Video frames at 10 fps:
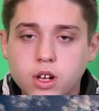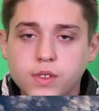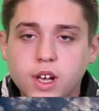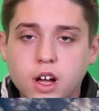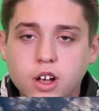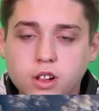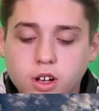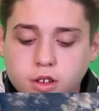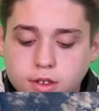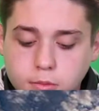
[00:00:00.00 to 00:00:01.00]
down the
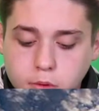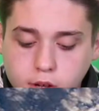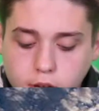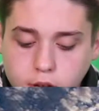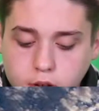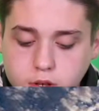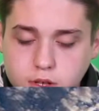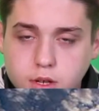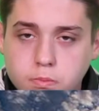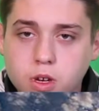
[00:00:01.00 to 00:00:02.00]
highlights a bit,
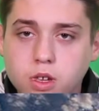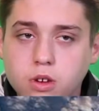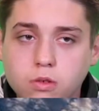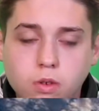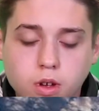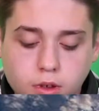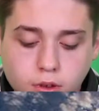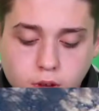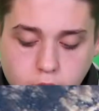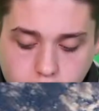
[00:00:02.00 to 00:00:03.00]
just a bit though, because
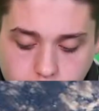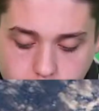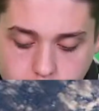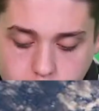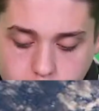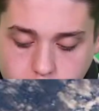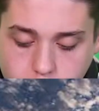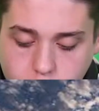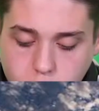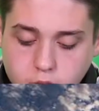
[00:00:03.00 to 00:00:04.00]

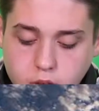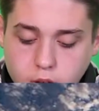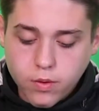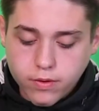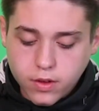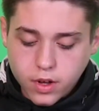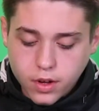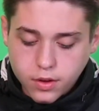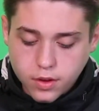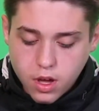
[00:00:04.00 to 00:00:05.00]
it can do other
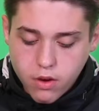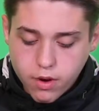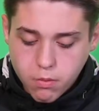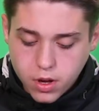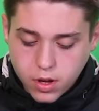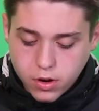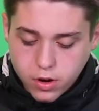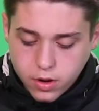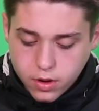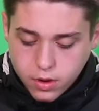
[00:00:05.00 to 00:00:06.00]
things to your image.
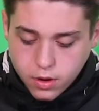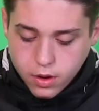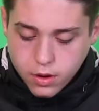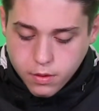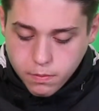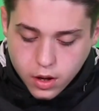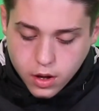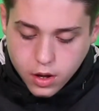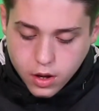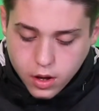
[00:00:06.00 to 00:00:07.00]

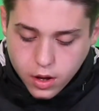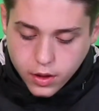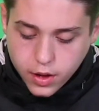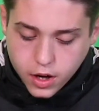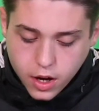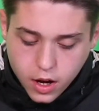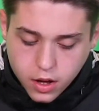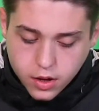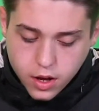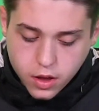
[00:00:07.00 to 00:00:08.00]
And then
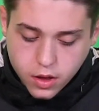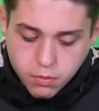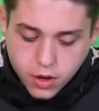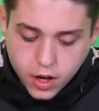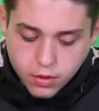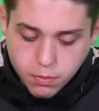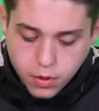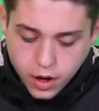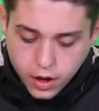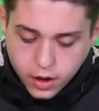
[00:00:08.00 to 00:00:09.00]
I take them down a
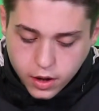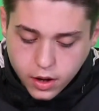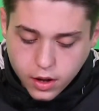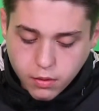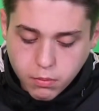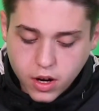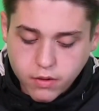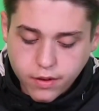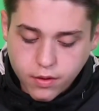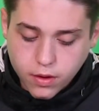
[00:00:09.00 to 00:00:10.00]
bit on my
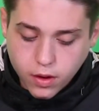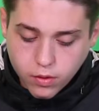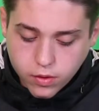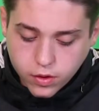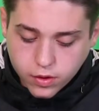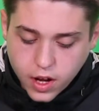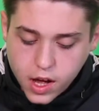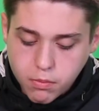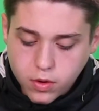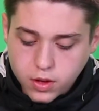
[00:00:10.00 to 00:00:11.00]
photos just to
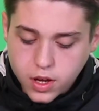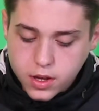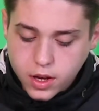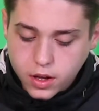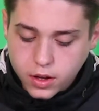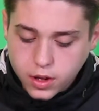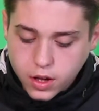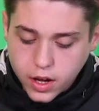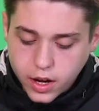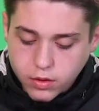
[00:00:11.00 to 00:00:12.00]
get more detail in the
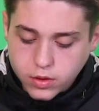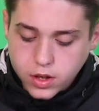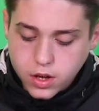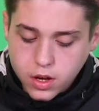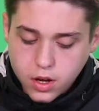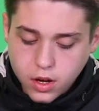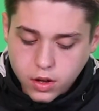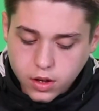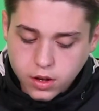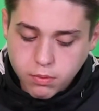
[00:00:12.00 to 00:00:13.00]
clouds,
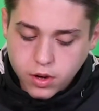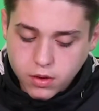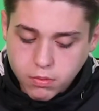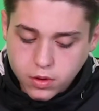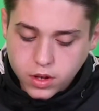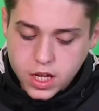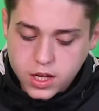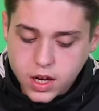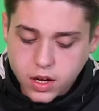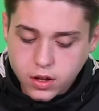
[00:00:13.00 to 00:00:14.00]
and this brings more
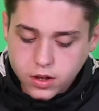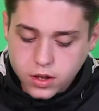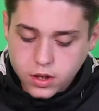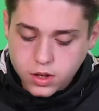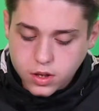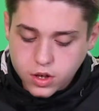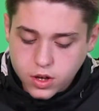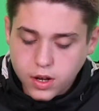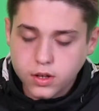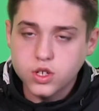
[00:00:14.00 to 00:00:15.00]
detail into
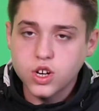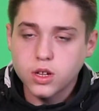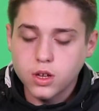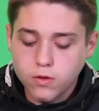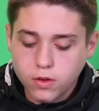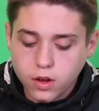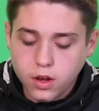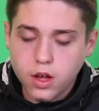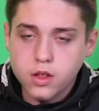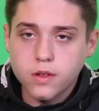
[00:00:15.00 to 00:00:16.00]
and shadows
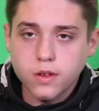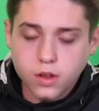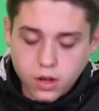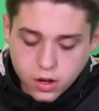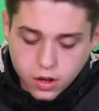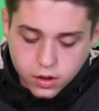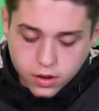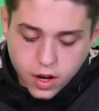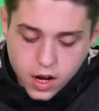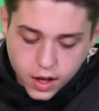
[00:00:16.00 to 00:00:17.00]
into the
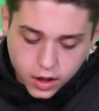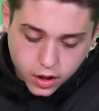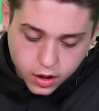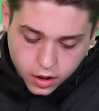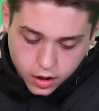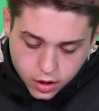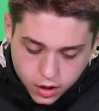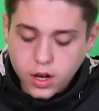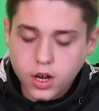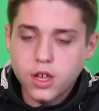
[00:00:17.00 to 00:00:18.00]
sky,
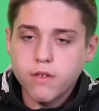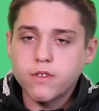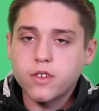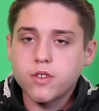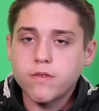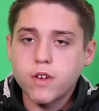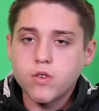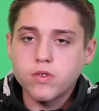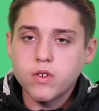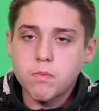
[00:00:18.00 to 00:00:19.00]
and it gives the
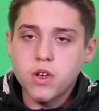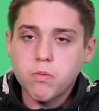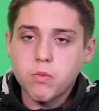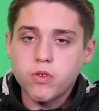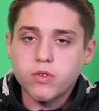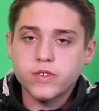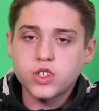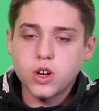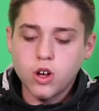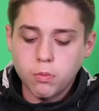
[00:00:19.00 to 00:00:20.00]
photo a bit more of a
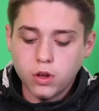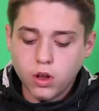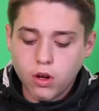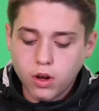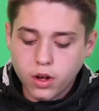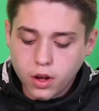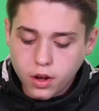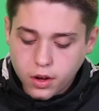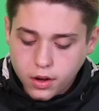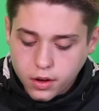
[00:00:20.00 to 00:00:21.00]
sharper look.
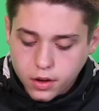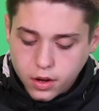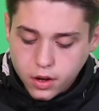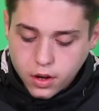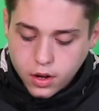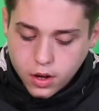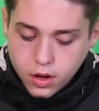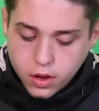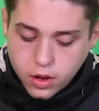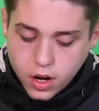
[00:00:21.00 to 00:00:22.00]

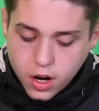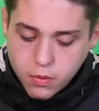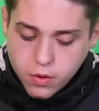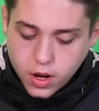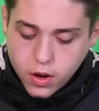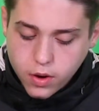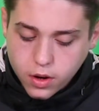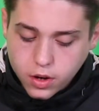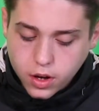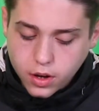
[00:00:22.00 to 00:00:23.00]
Then I will go
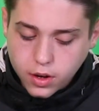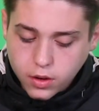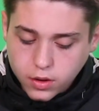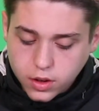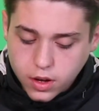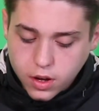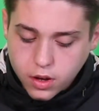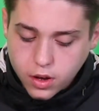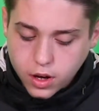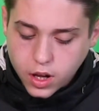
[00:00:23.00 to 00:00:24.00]
on and alter
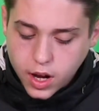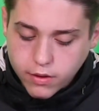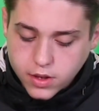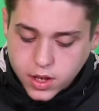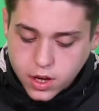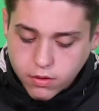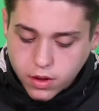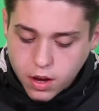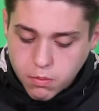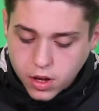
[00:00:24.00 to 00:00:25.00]
the clarity of
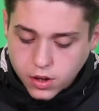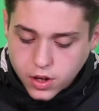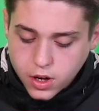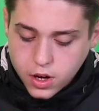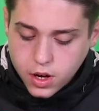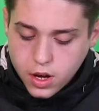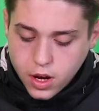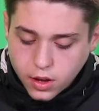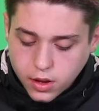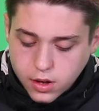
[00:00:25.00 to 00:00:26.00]
the image,
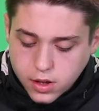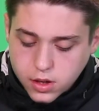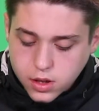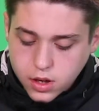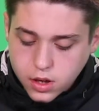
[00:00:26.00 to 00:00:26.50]
and this is